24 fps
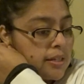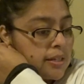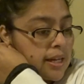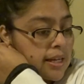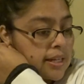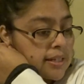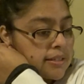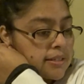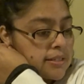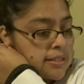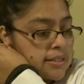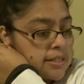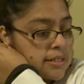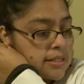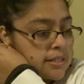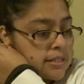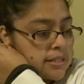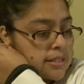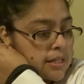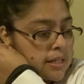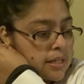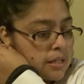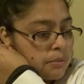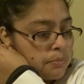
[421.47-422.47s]

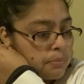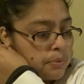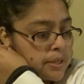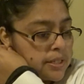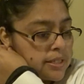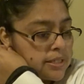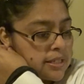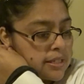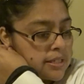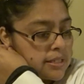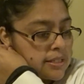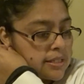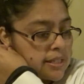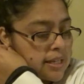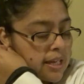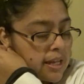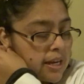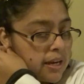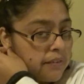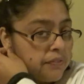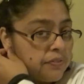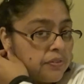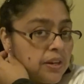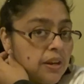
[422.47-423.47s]
necklaces and bracelets,
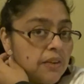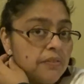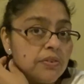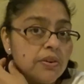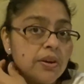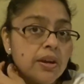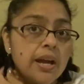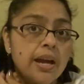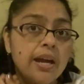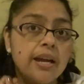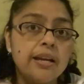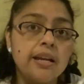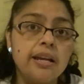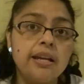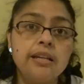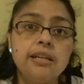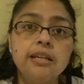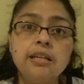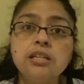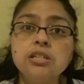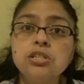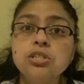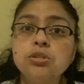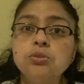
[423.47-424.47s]
and I've never had
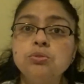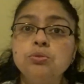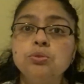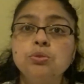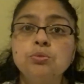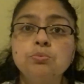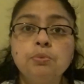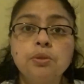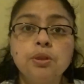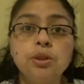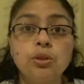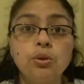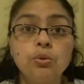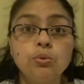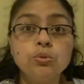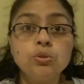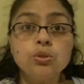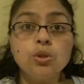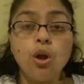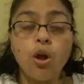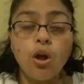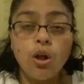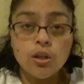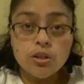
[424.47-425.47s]
any issues with
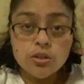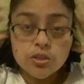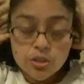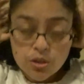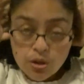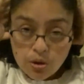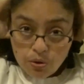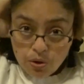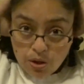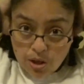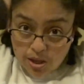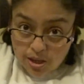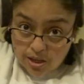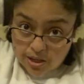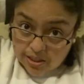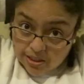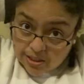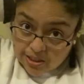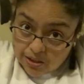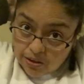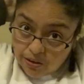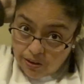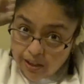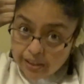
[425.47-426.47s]
those also.
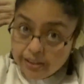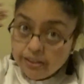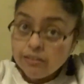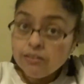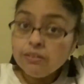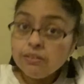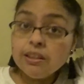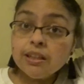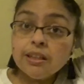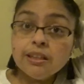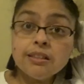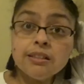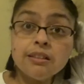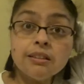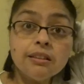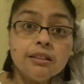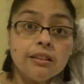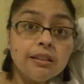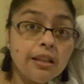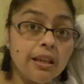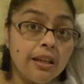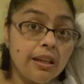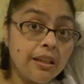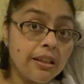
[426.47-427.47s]
So I know
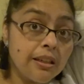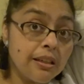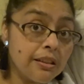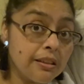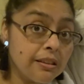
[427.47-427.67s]
they